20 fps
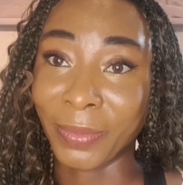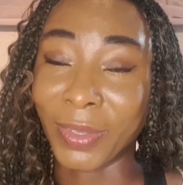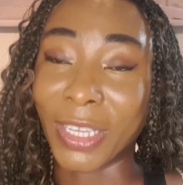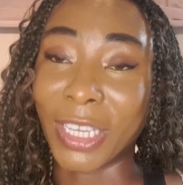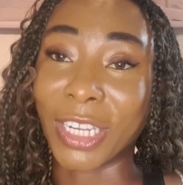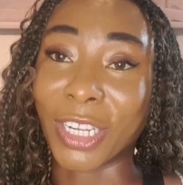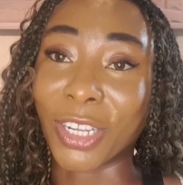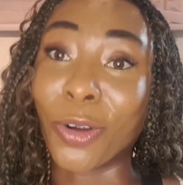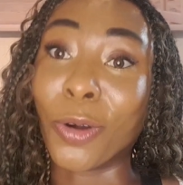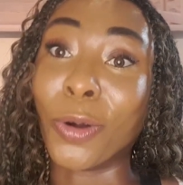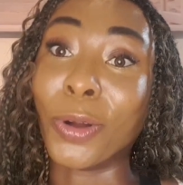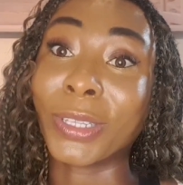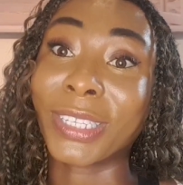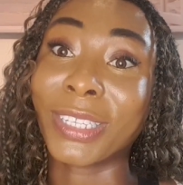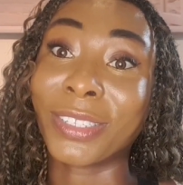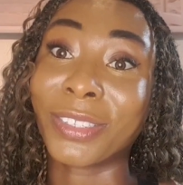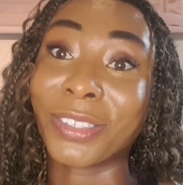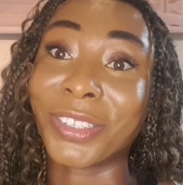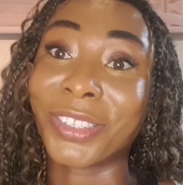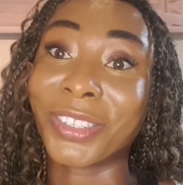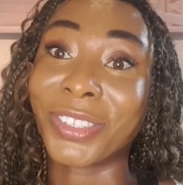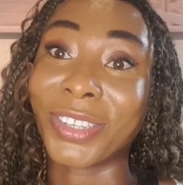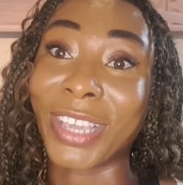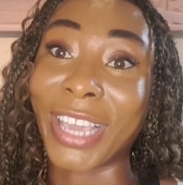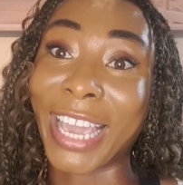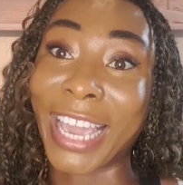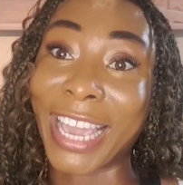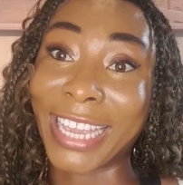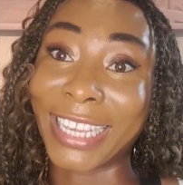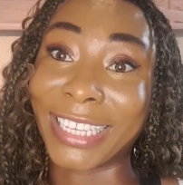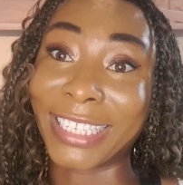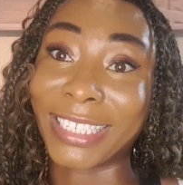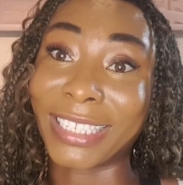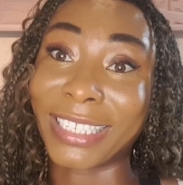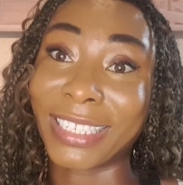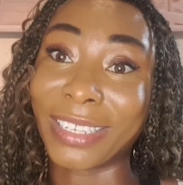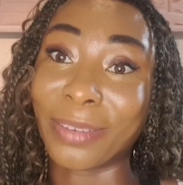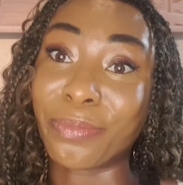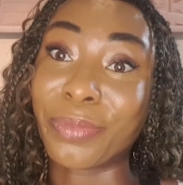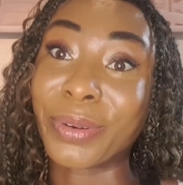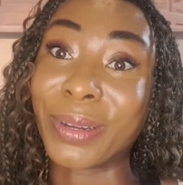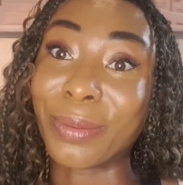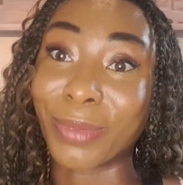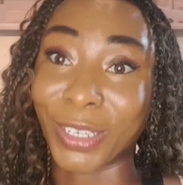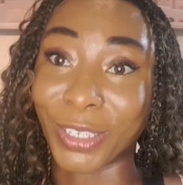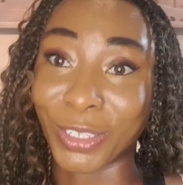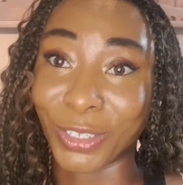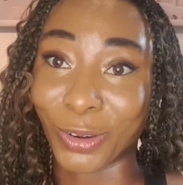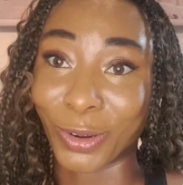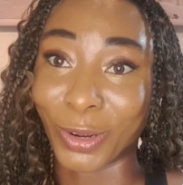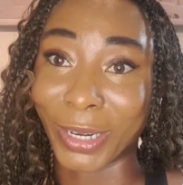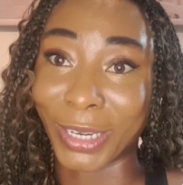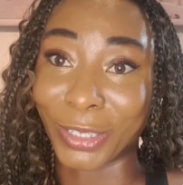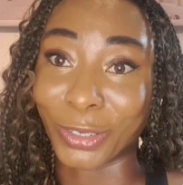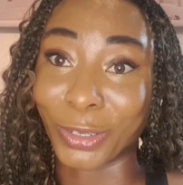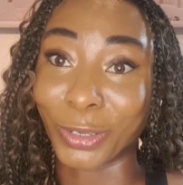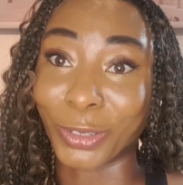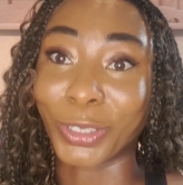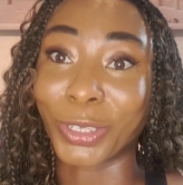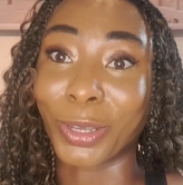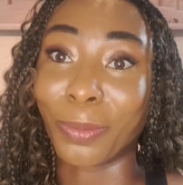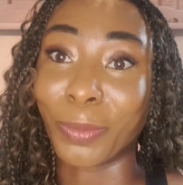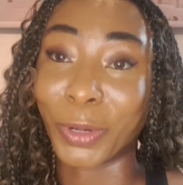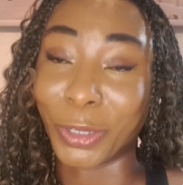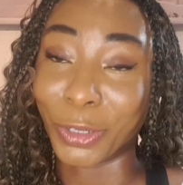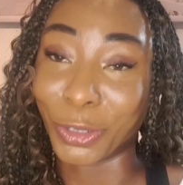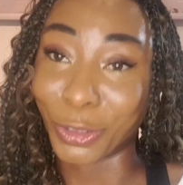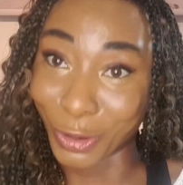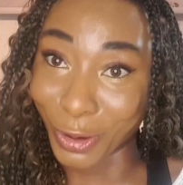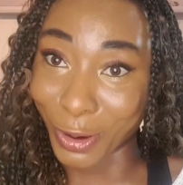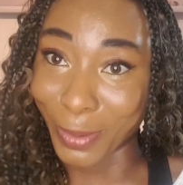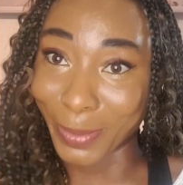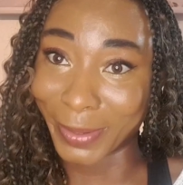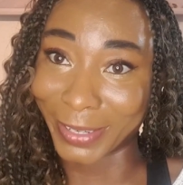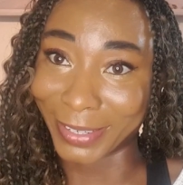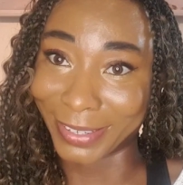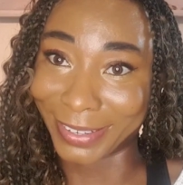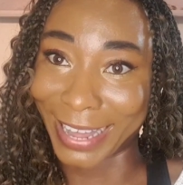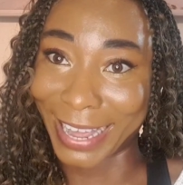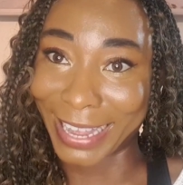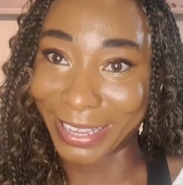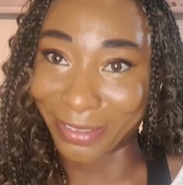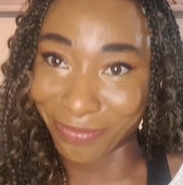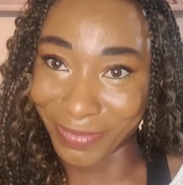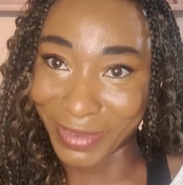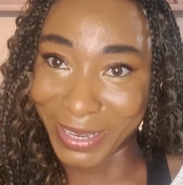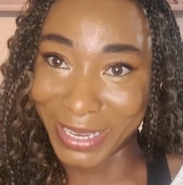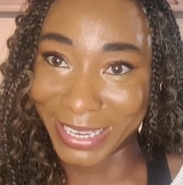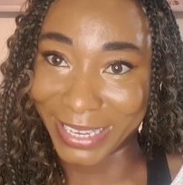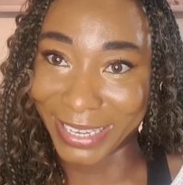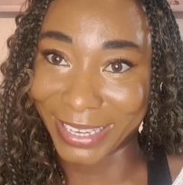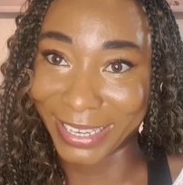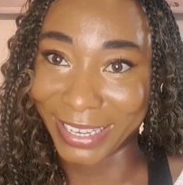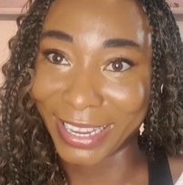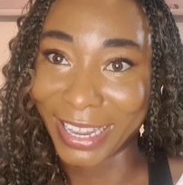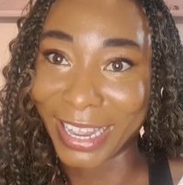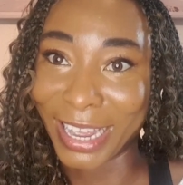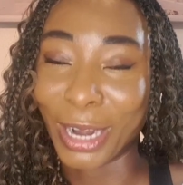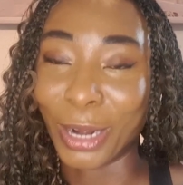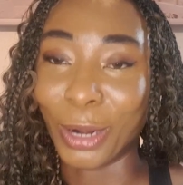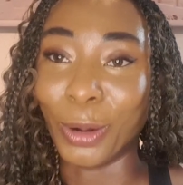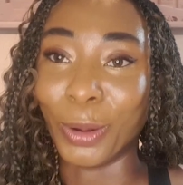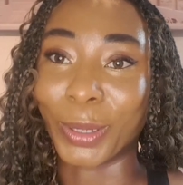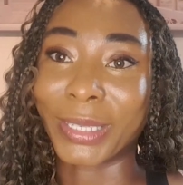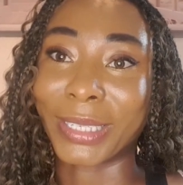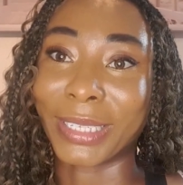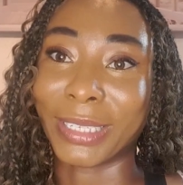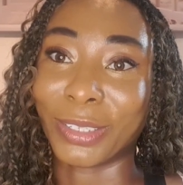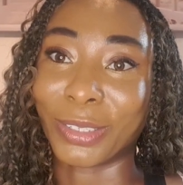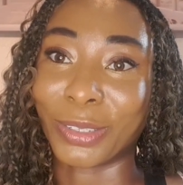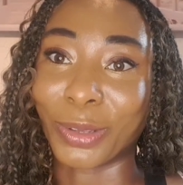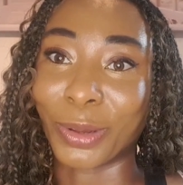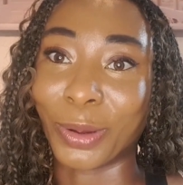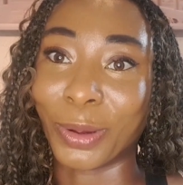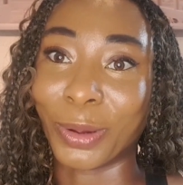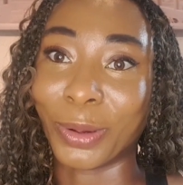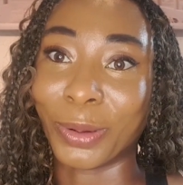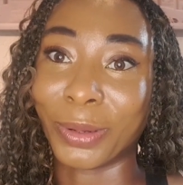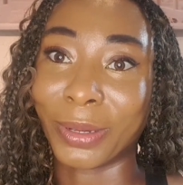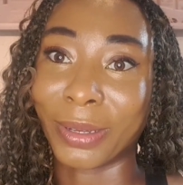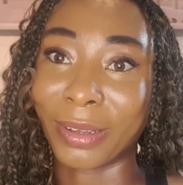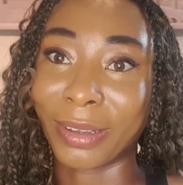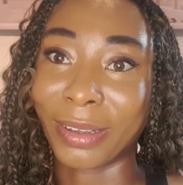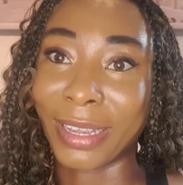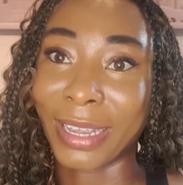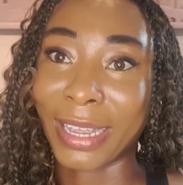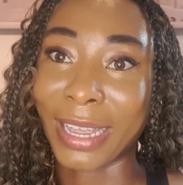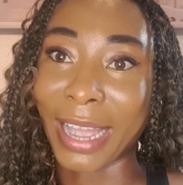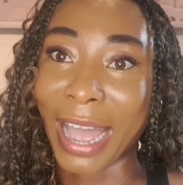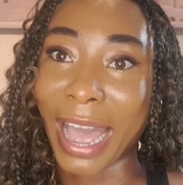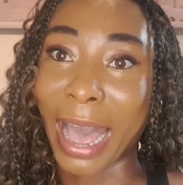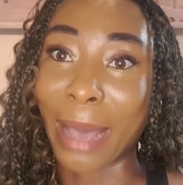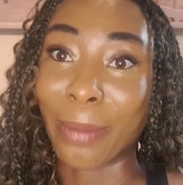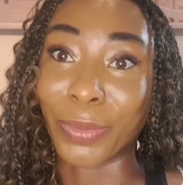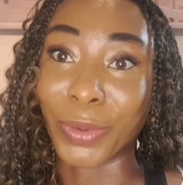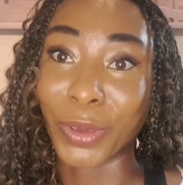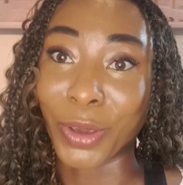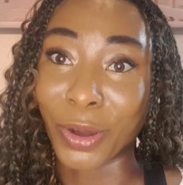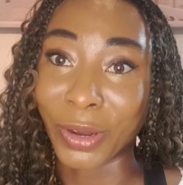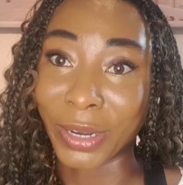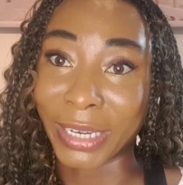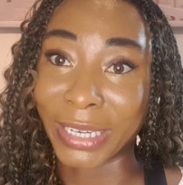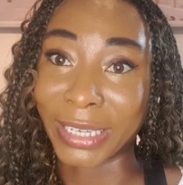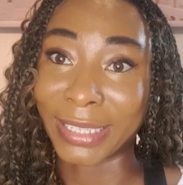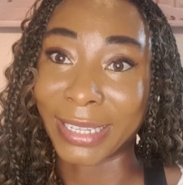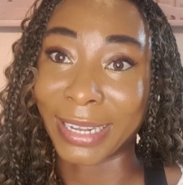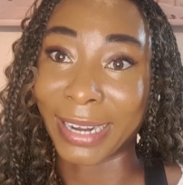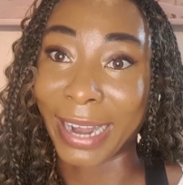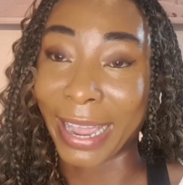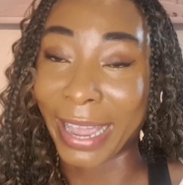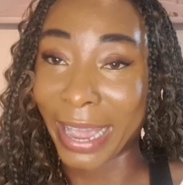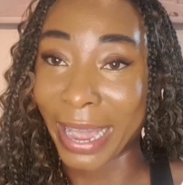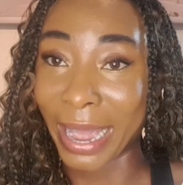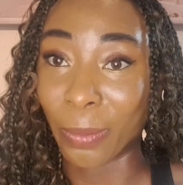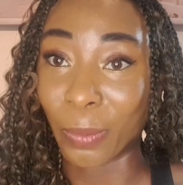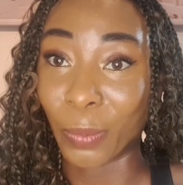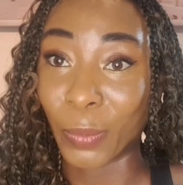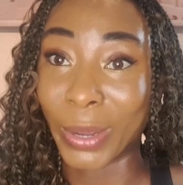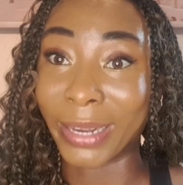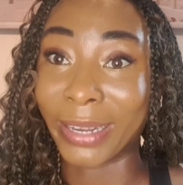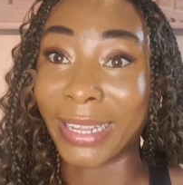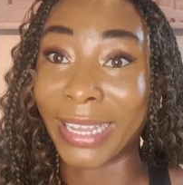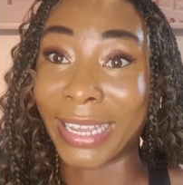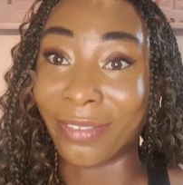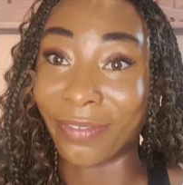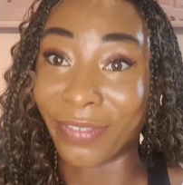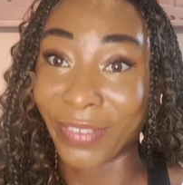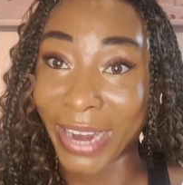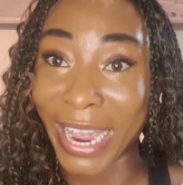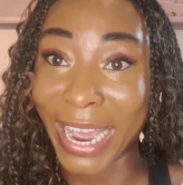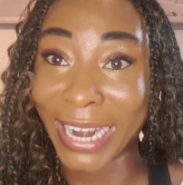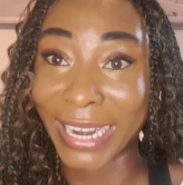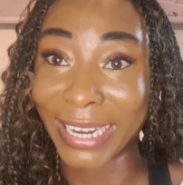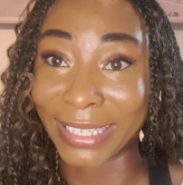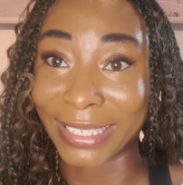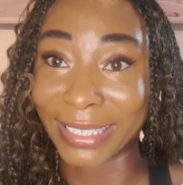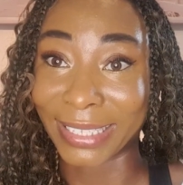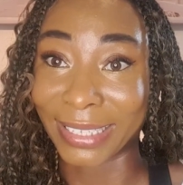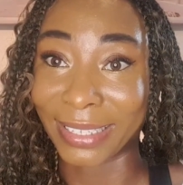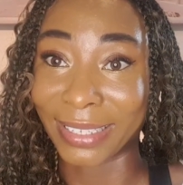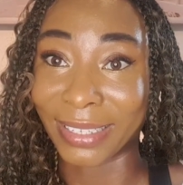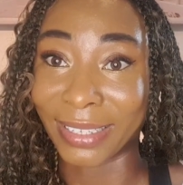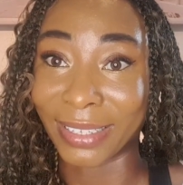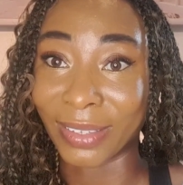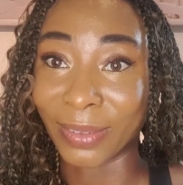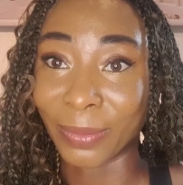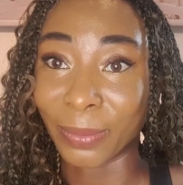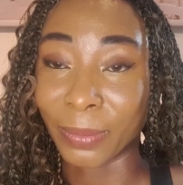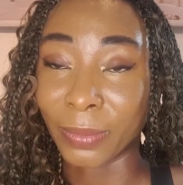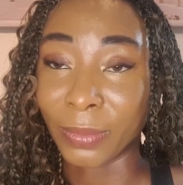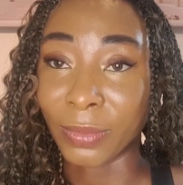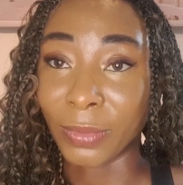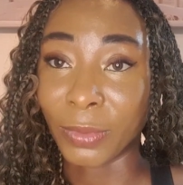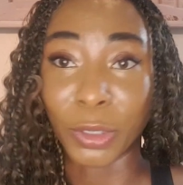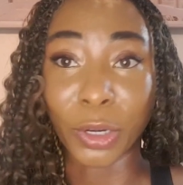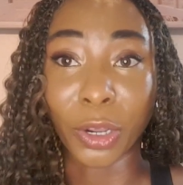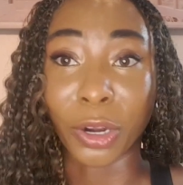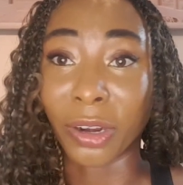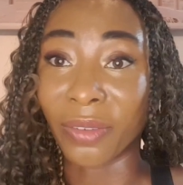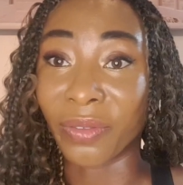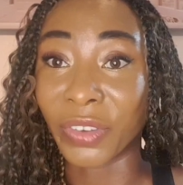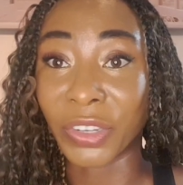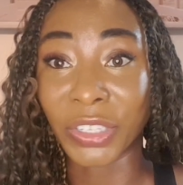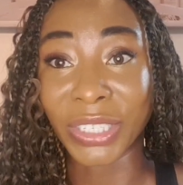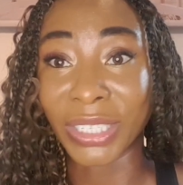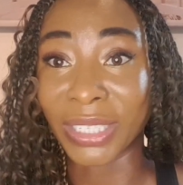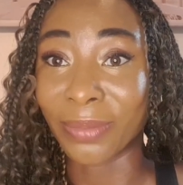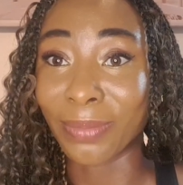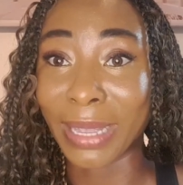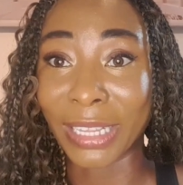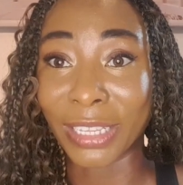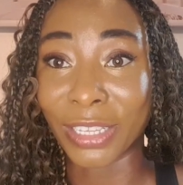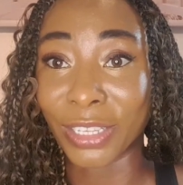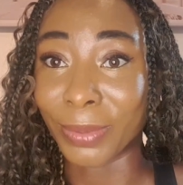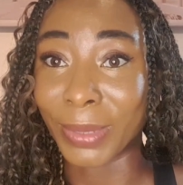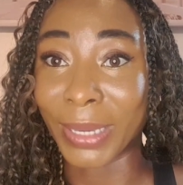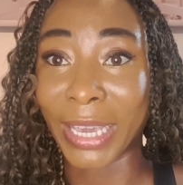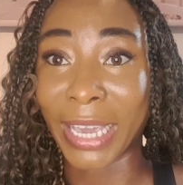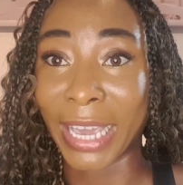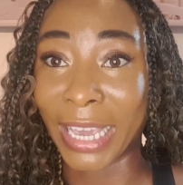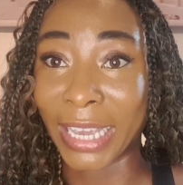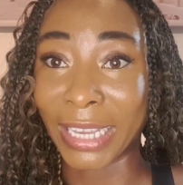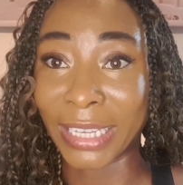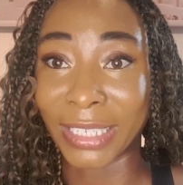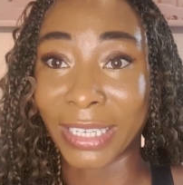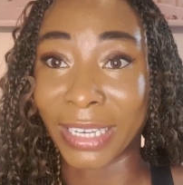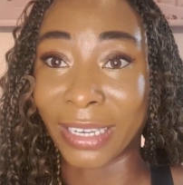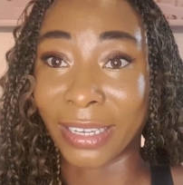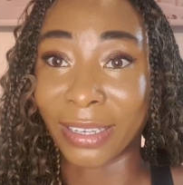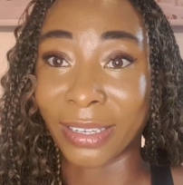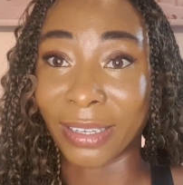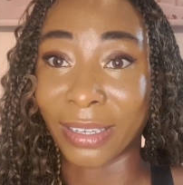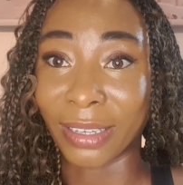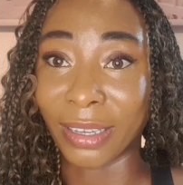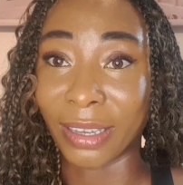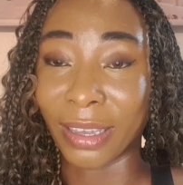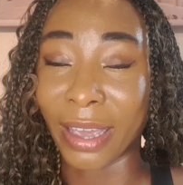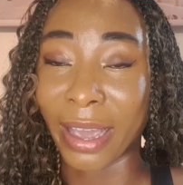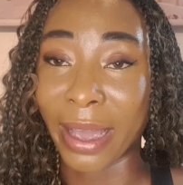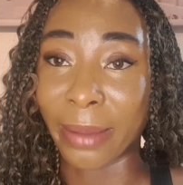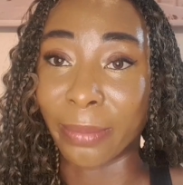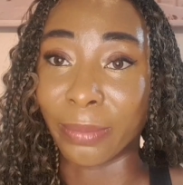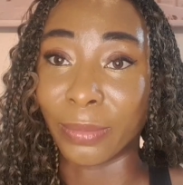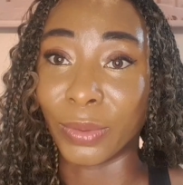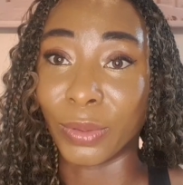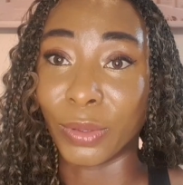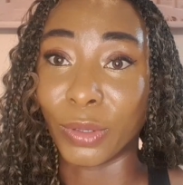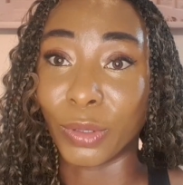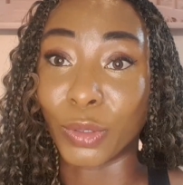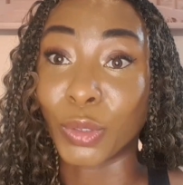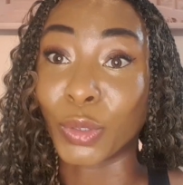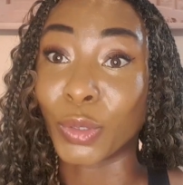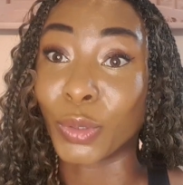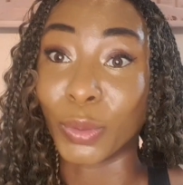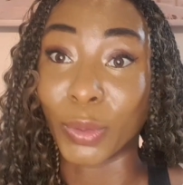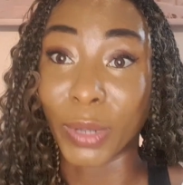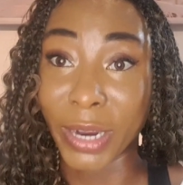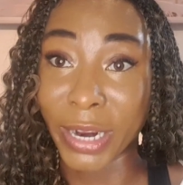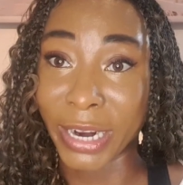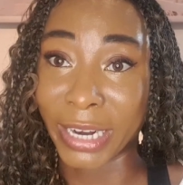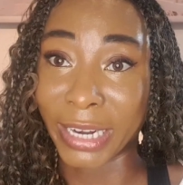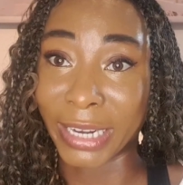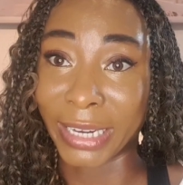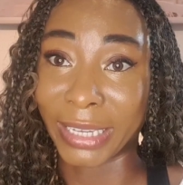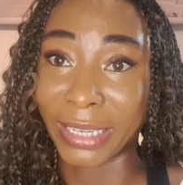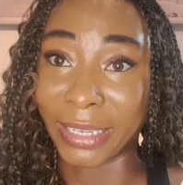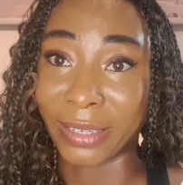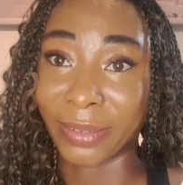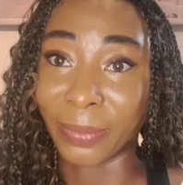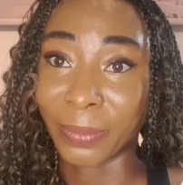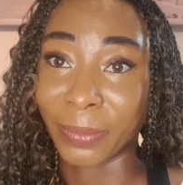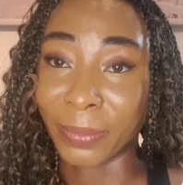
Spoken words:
it causes us to age prematurely. So someone normal like me looks as though I'm younger than I am, when in reality, none of us is meant to be aging too early.